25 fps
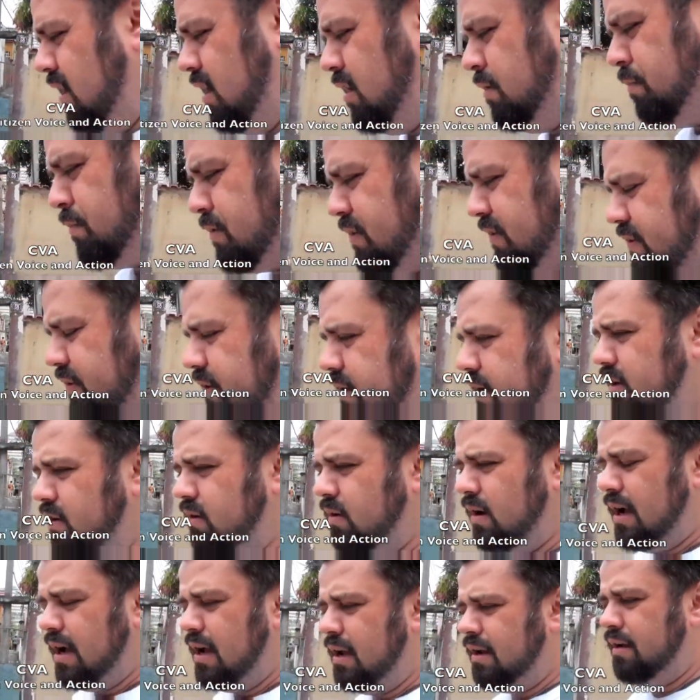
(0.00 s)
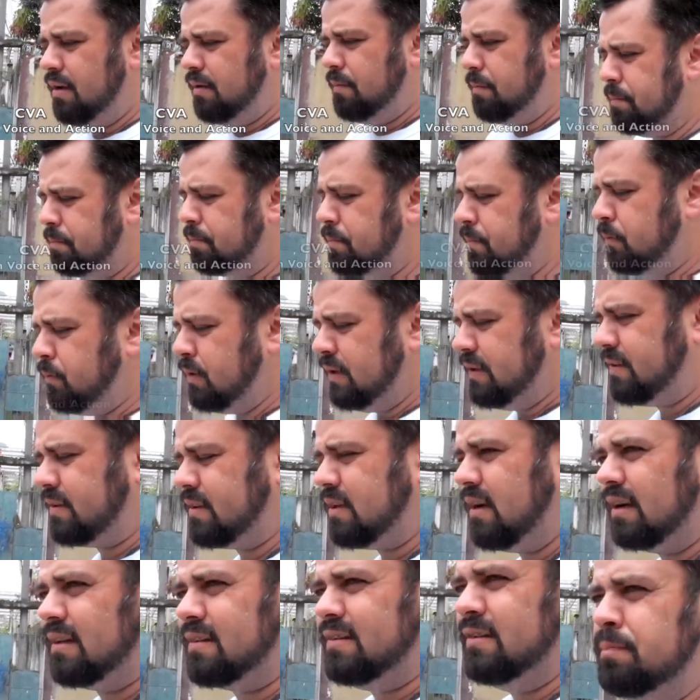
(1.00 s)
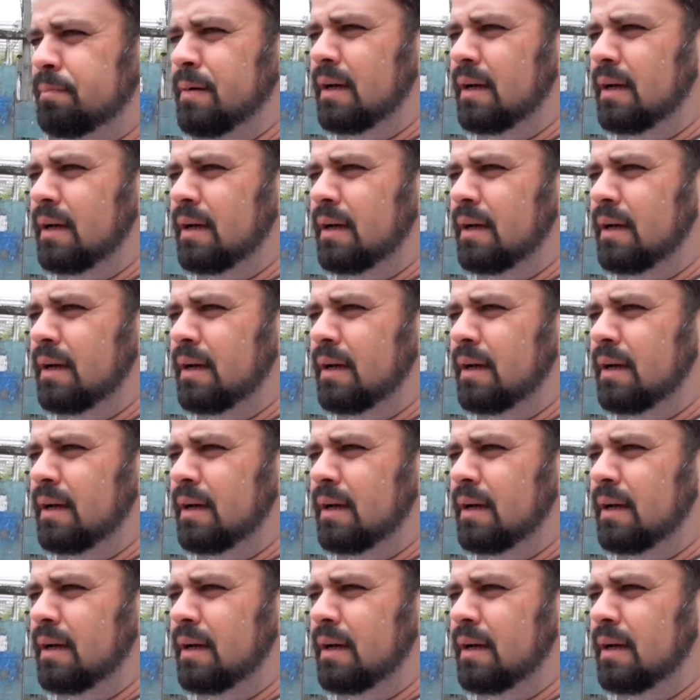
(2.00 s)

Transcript: in Brazil, and we start this